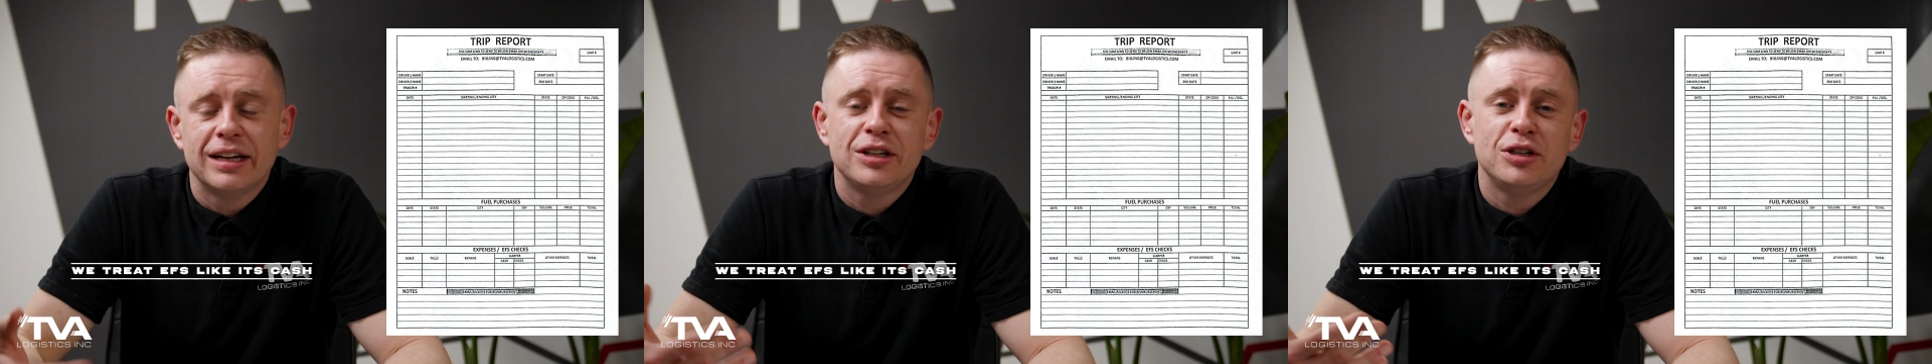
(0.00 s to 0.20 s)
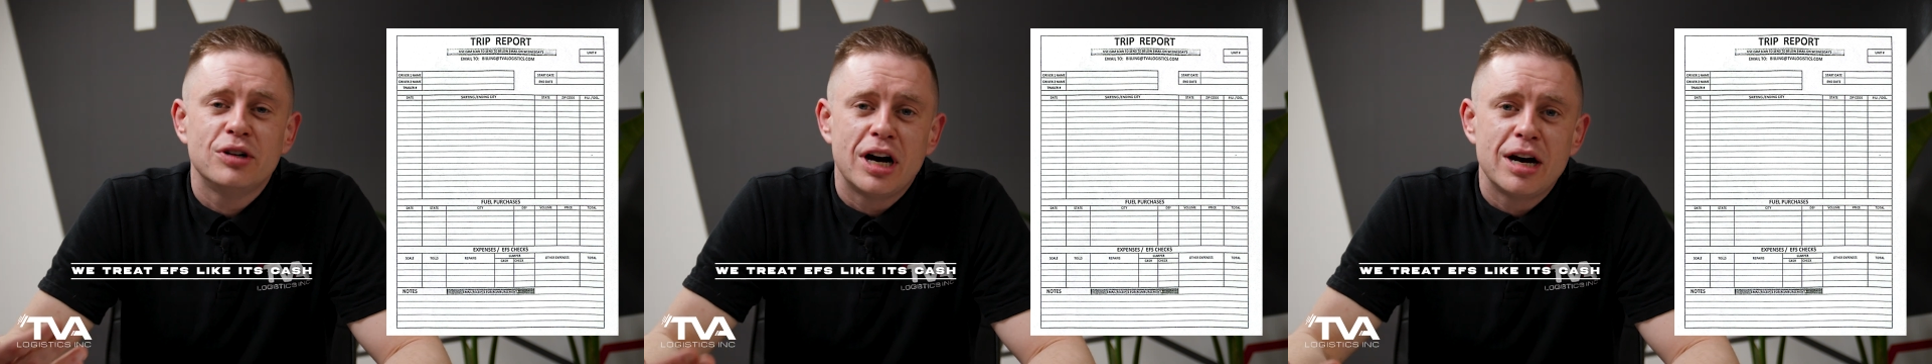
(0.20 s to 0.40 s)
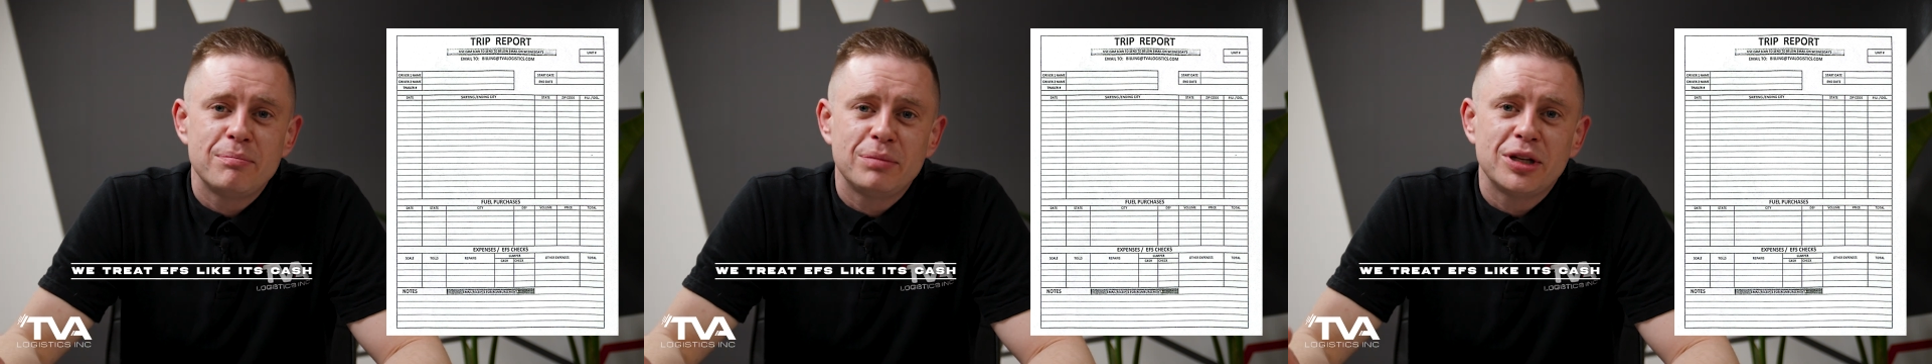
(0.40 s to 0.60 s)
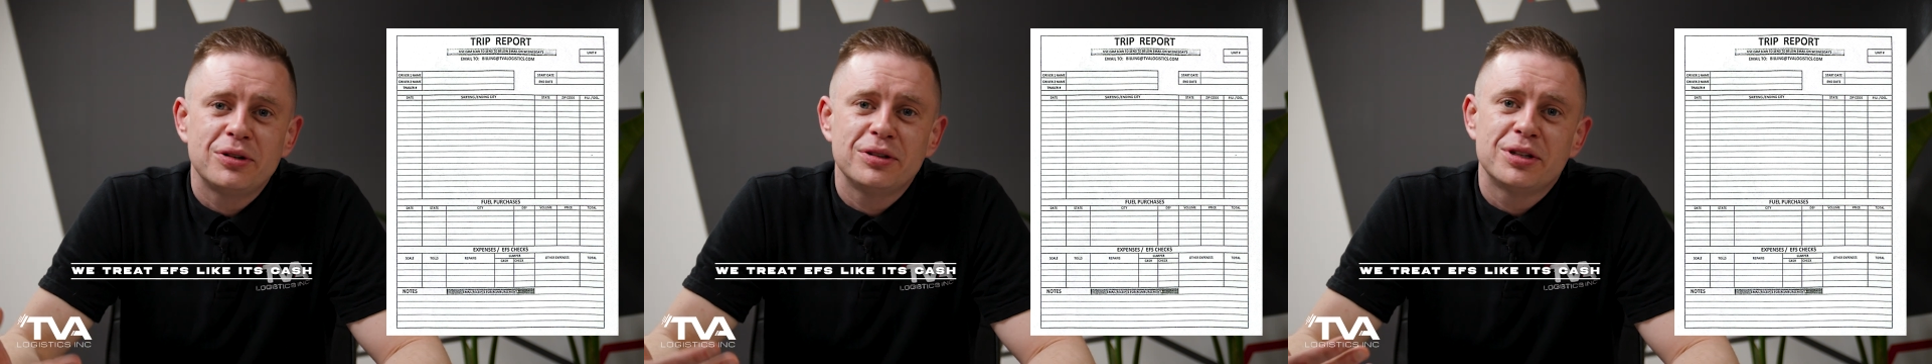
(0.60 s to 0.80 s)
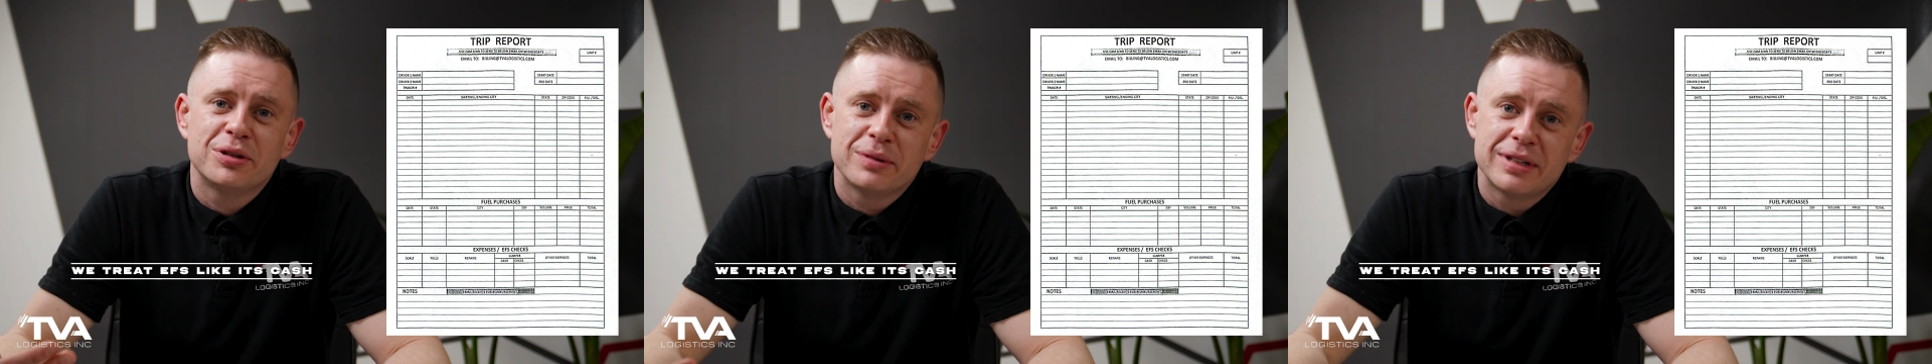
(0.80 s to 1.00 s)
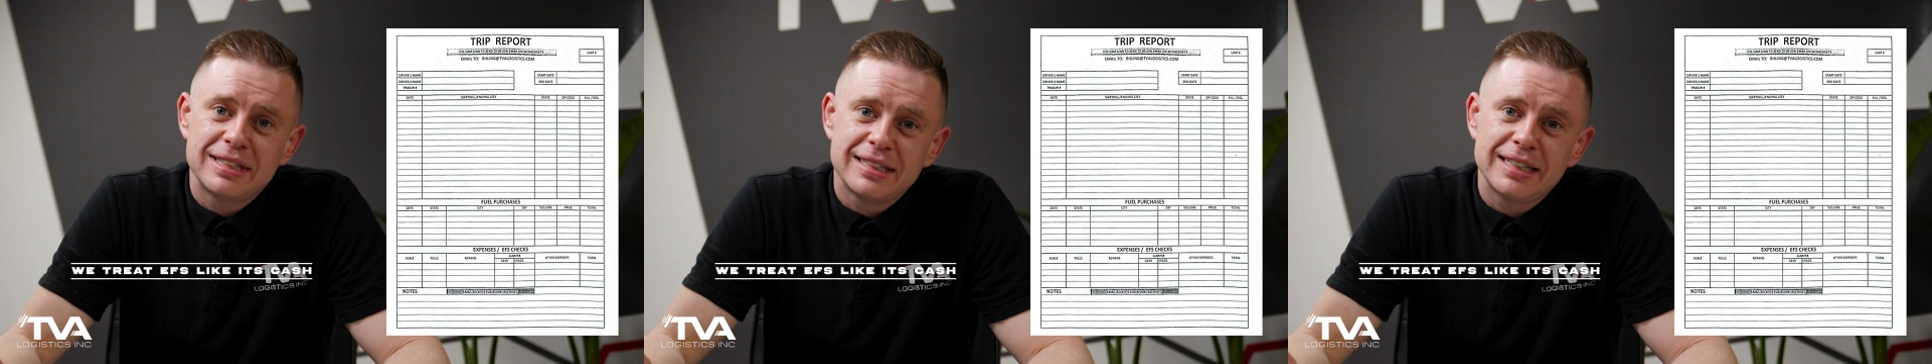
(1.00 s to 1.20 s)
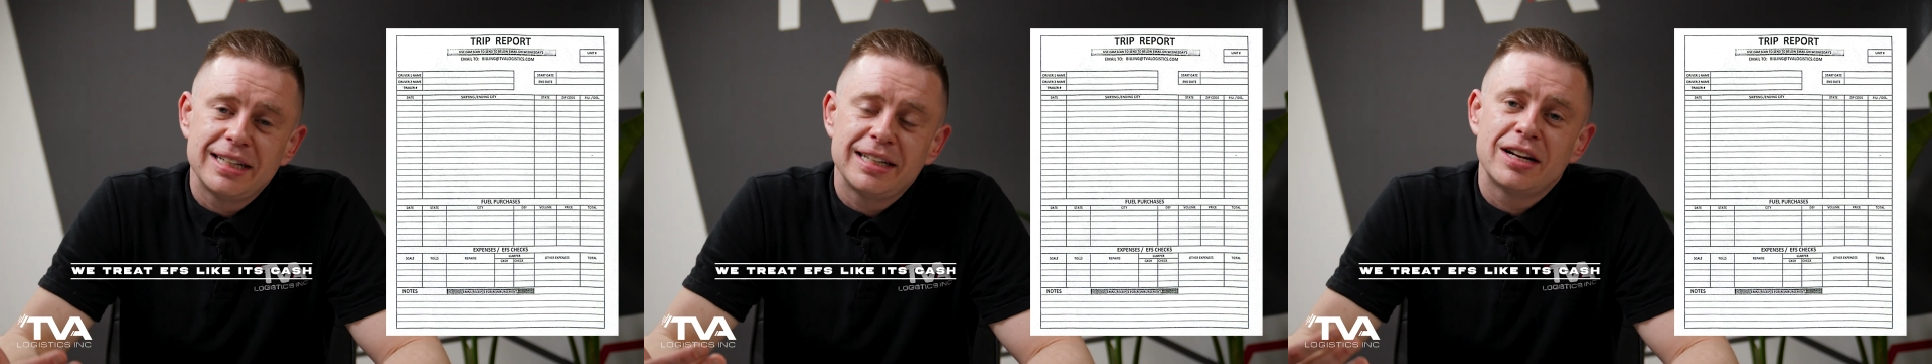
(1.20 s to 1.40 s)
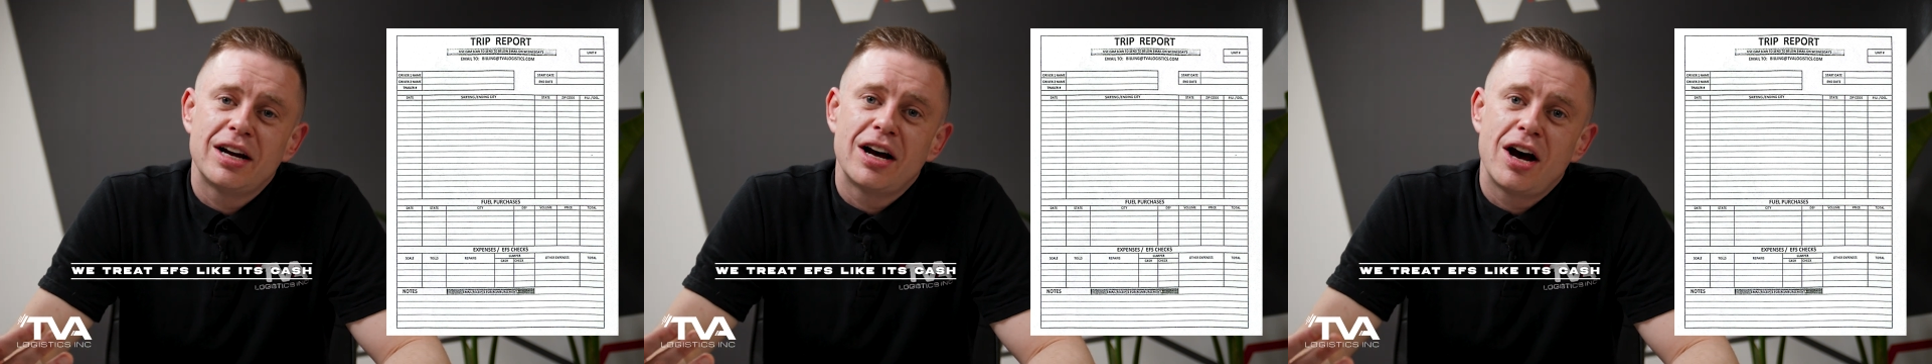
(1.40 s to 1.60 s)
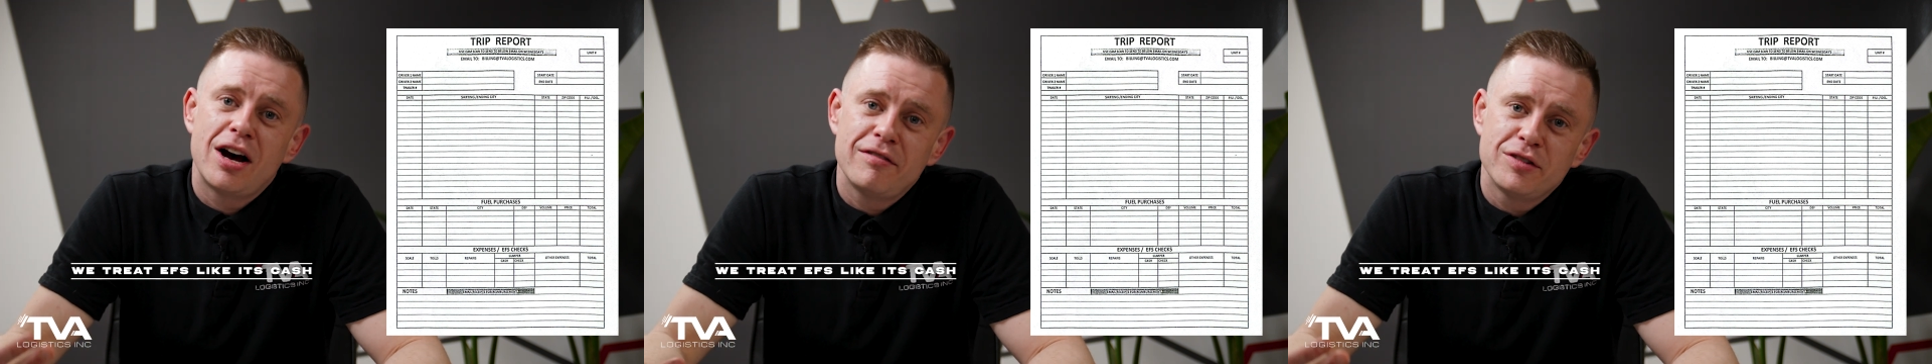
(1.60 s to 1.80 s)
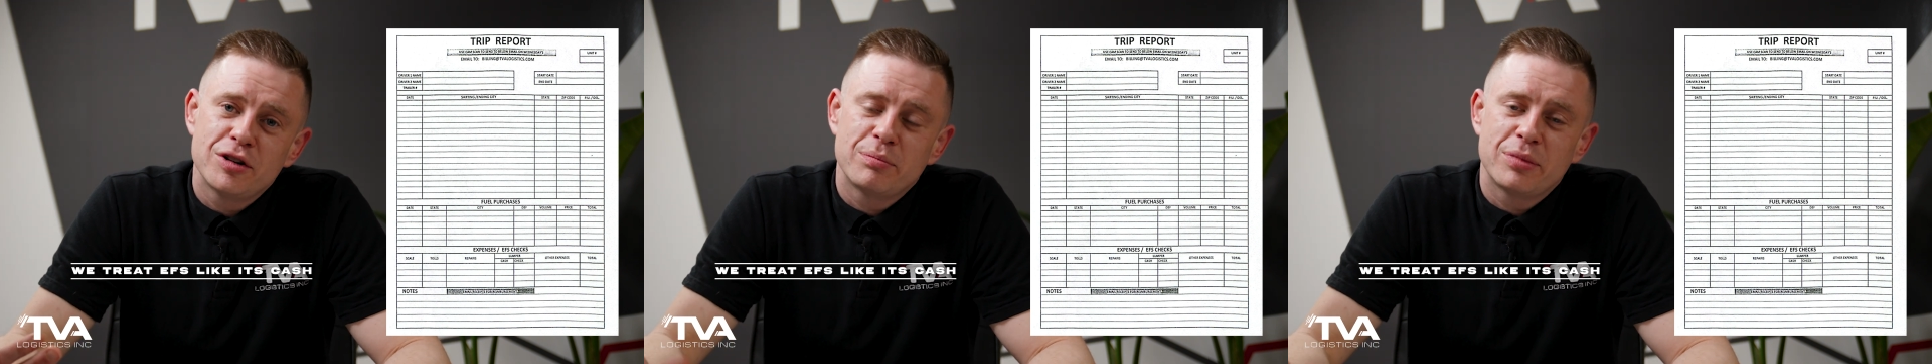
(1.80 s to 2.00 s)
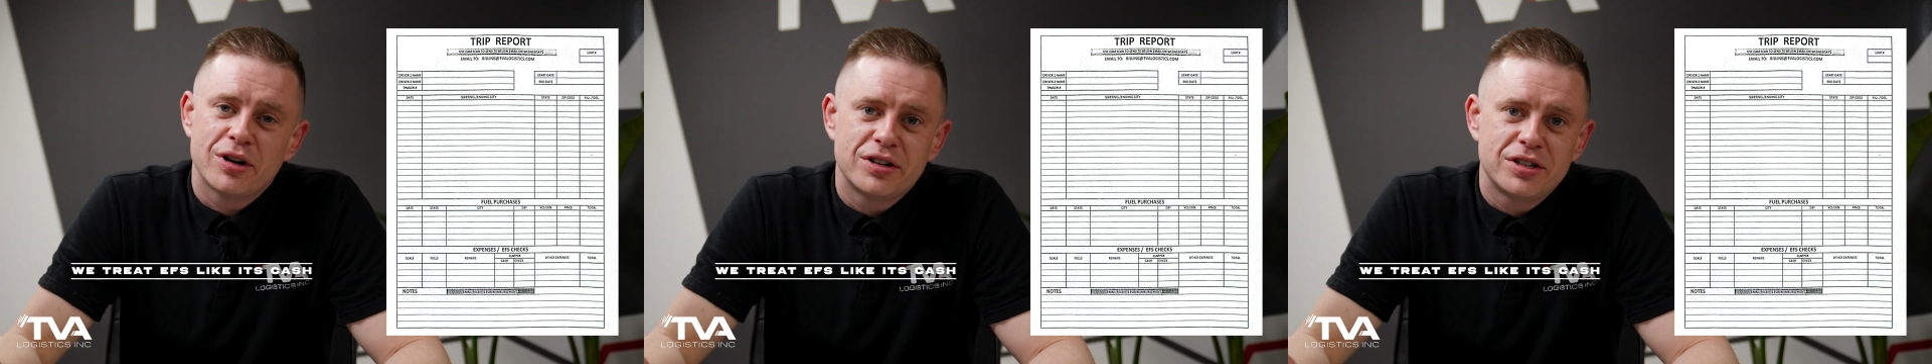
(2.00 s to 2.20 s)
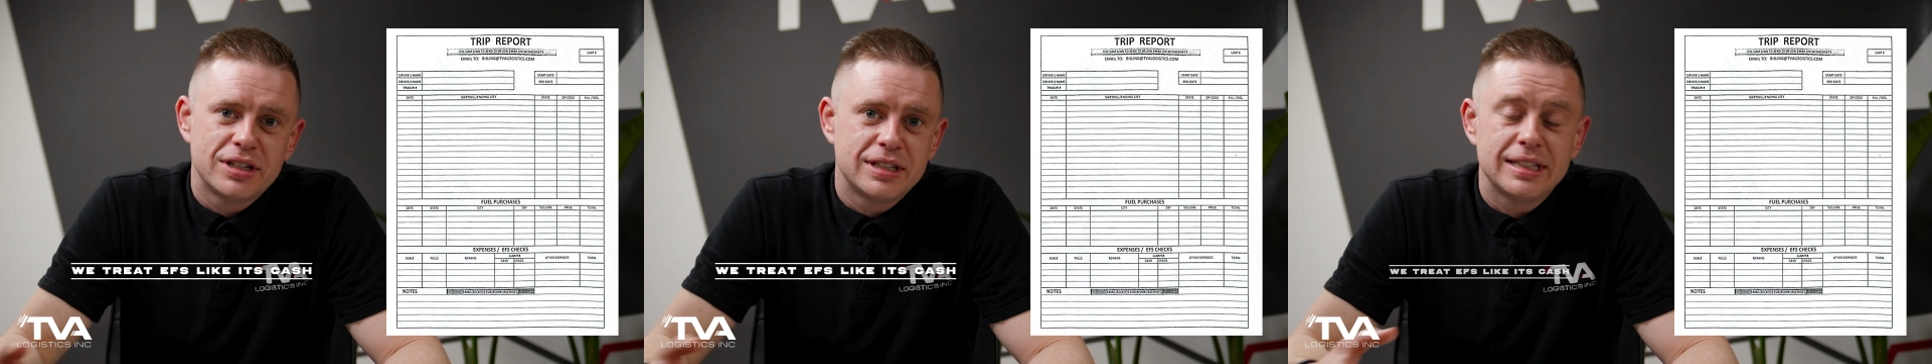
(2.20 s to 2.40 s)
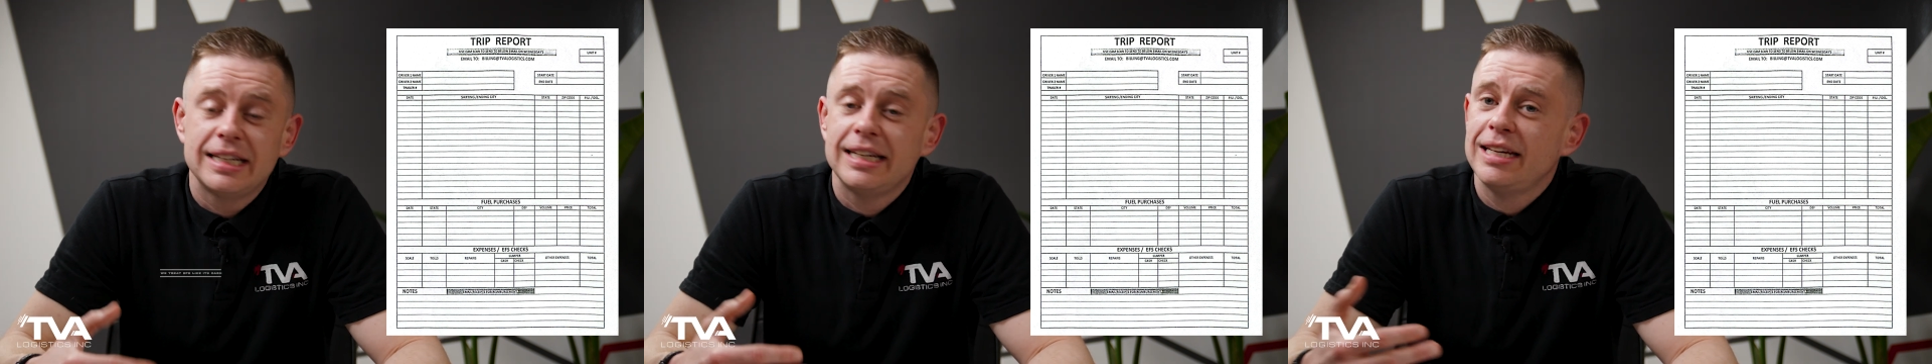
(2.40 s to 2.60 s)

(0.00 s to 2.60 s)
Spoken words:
you upload the receipt of your purchase